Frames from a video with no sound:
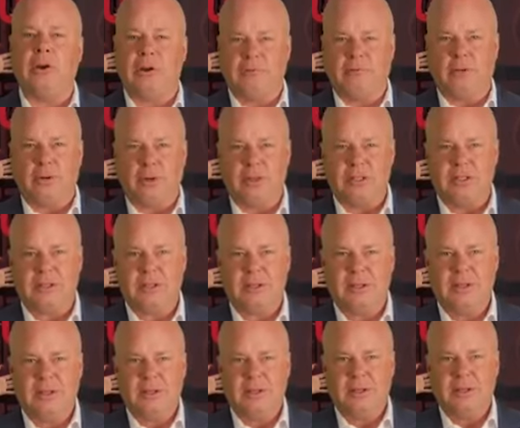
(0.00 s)
their influence?
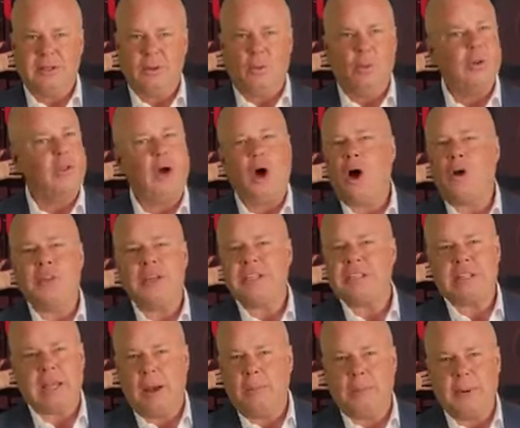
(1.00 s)
With all
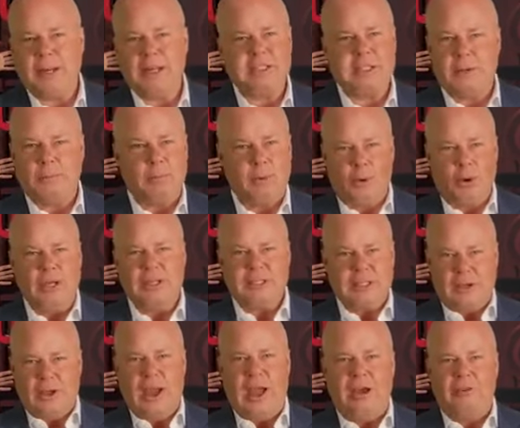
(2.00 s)
these companies and employees
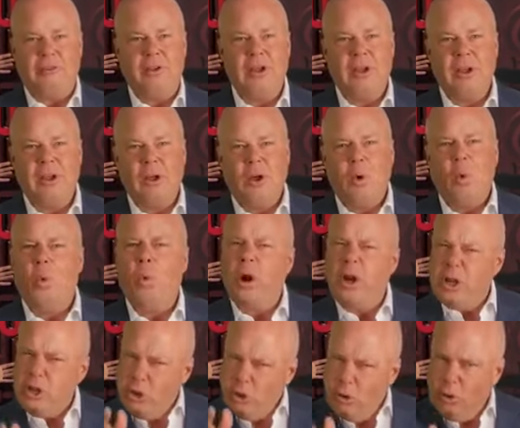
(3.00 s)
that you have,
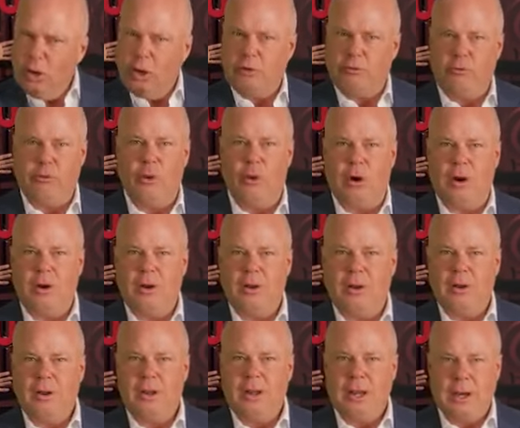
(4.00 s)
what do you look for
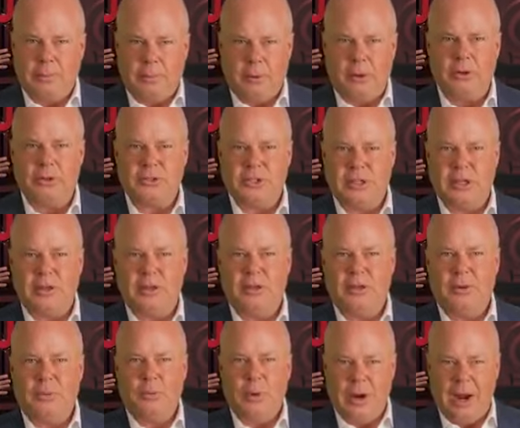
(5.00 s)
in a person
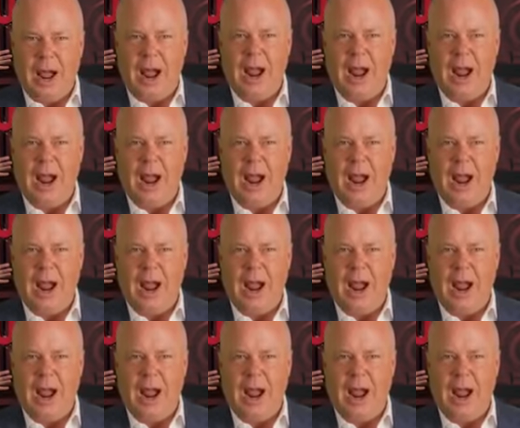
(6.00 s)
when